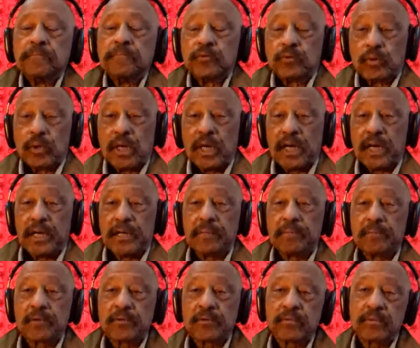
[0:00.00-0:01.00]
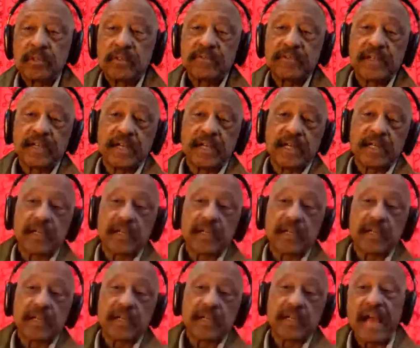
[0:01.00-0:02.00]
Crimes. We've had a
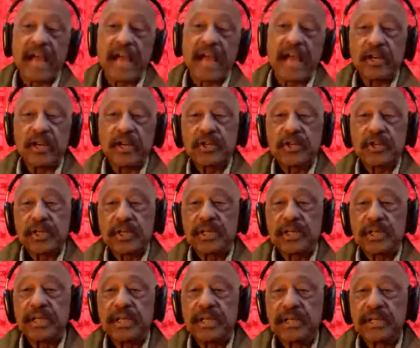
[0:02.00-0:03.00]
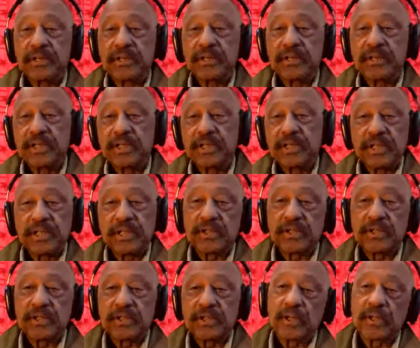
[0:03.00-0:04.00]
rash in the inner cities
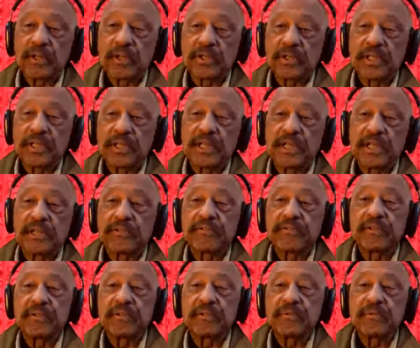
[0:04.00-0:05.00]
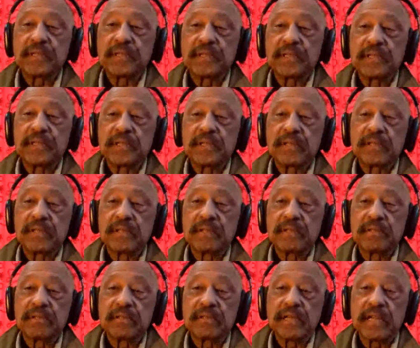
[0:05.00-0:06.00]
across the country where
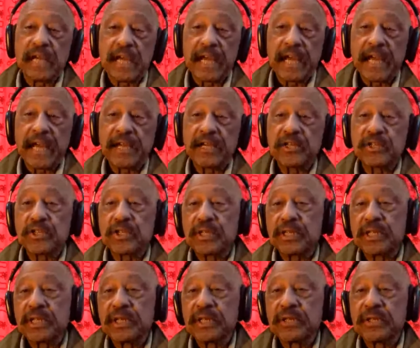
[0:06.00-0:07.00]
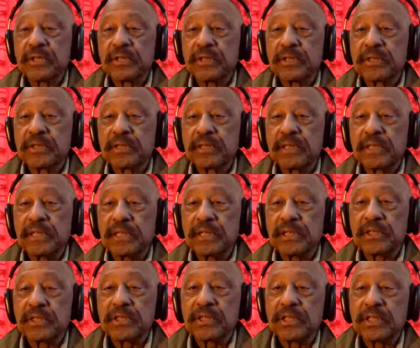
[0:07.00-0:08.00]
the gangs and other
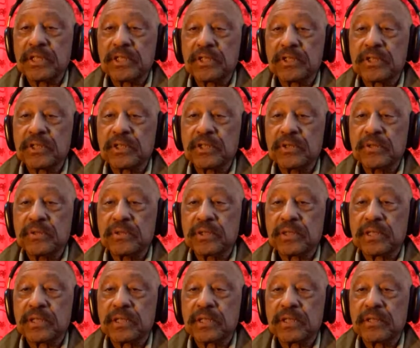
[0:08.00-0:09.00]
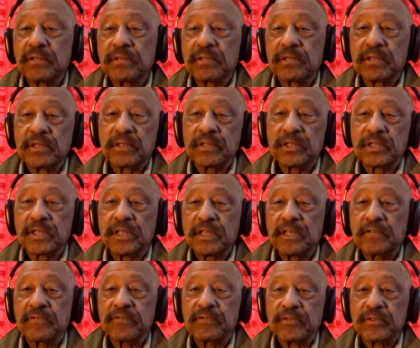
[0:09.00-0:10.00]
entities are using thirteen,
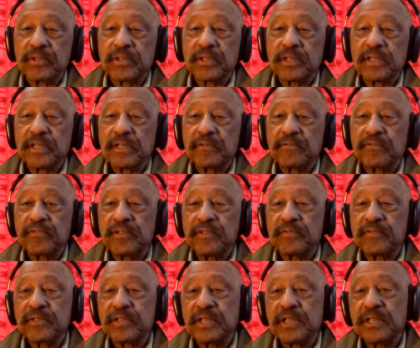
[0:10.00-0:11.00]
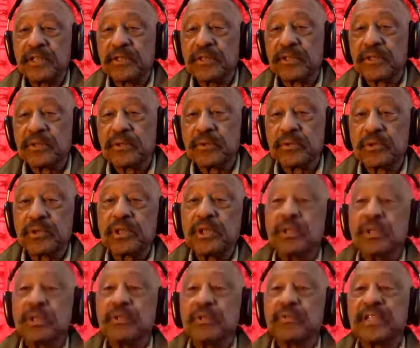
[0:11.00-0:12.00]
fourteen, fifteen-year-old
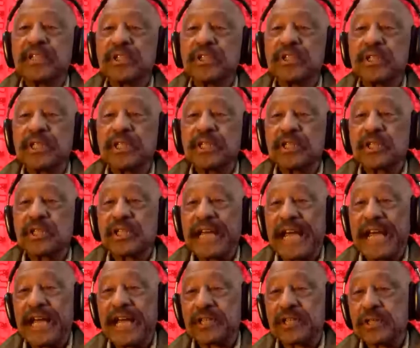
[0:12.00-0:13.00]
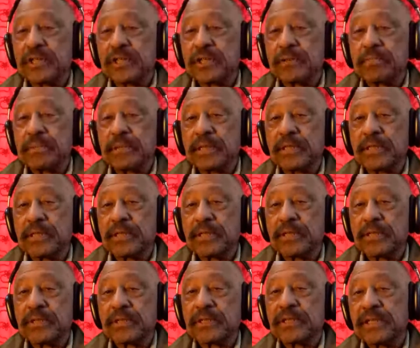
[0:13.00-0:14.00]
children as the assassins,
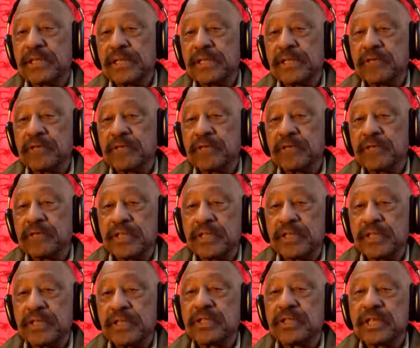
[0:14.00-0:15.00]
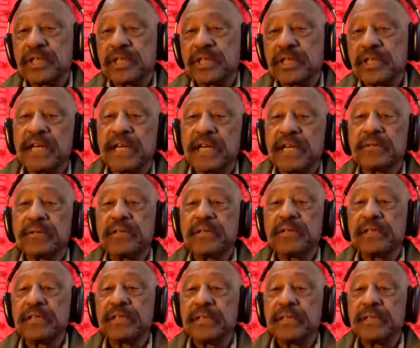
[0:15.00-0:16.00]
because they convinced the child that